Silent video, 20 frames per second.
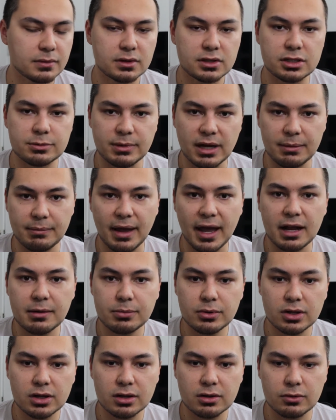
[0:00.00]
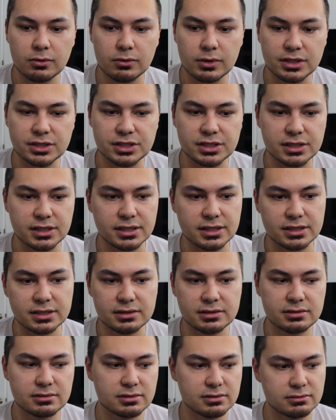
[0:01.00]
MacBook, which
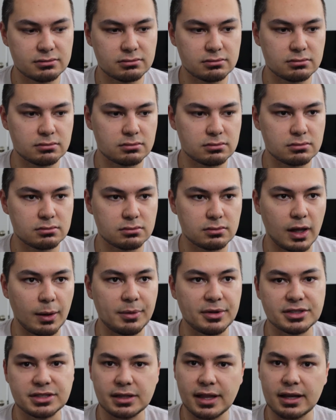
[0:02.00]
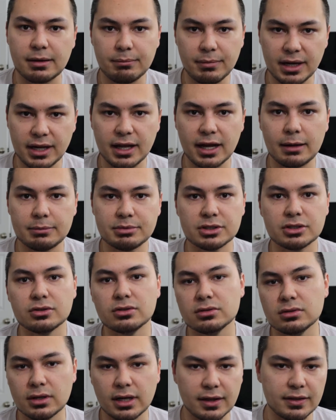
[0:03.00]
is, I'm using like a mini
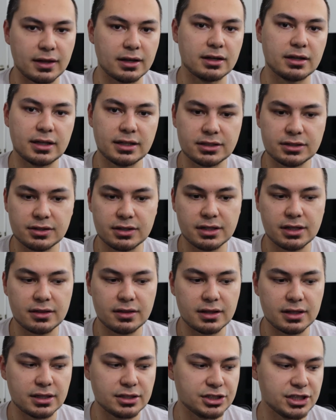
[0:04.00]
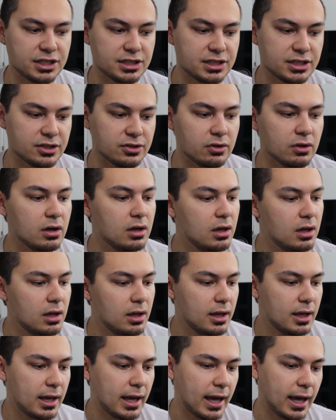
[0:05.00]
optical and then into the G2.
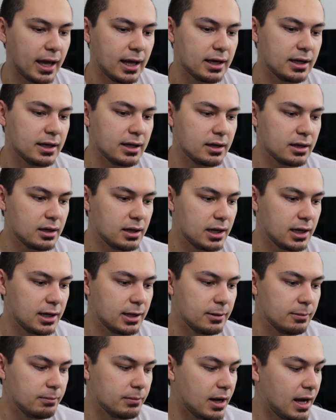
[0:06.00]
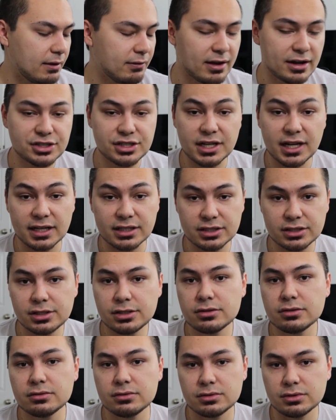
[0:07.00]
And I've actually got
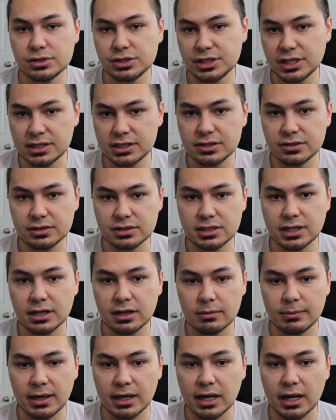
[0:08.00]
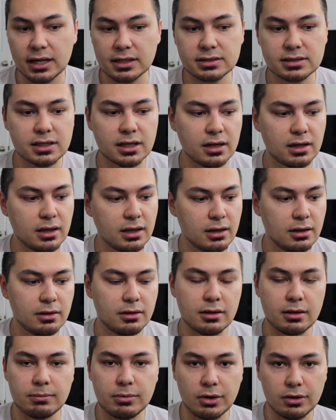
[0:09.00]
two G2s here on my desk.
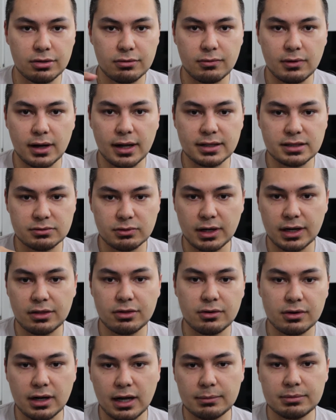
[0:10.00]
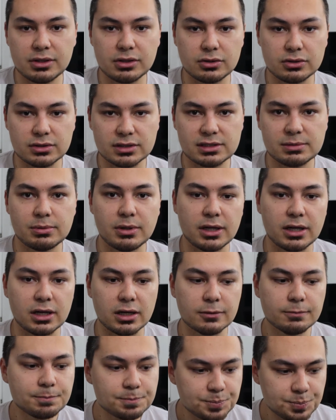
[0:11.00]
It's running through an optical
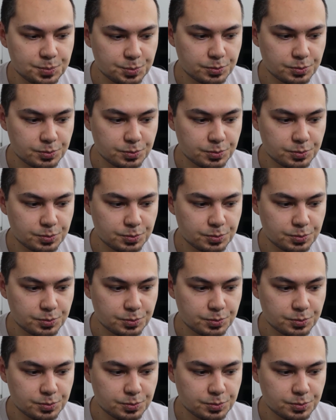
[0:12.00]
splitter.